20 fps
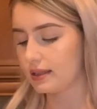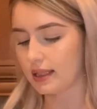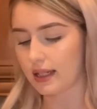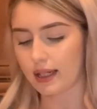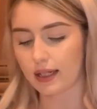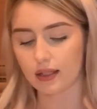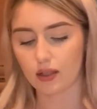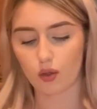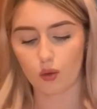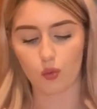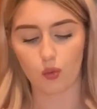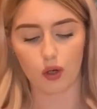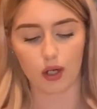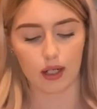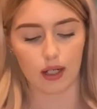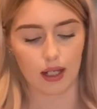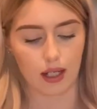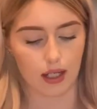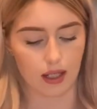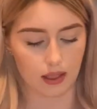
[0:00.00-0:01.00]
take 1
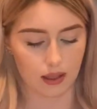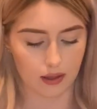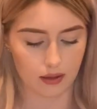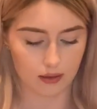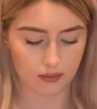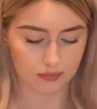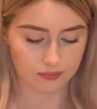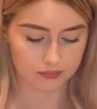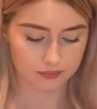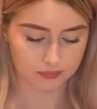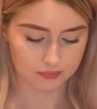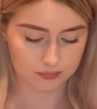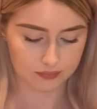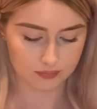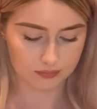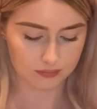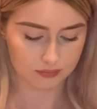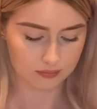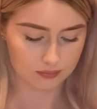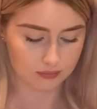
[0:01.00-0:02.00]
egg
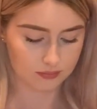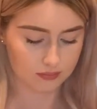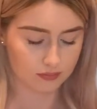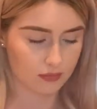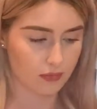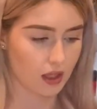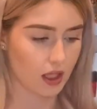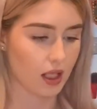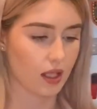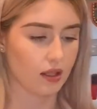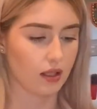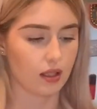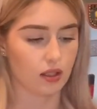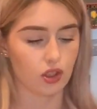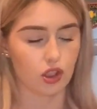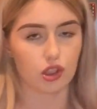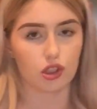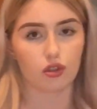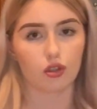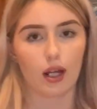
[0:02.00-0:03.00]
and then
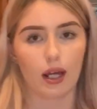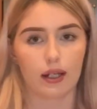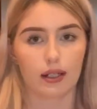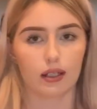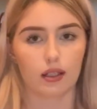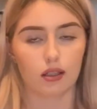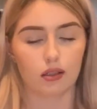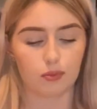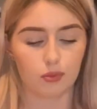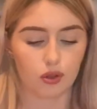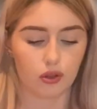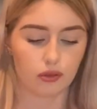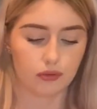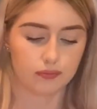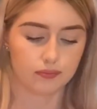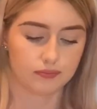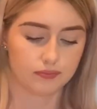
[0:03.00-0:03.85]
just crack it in the bowl.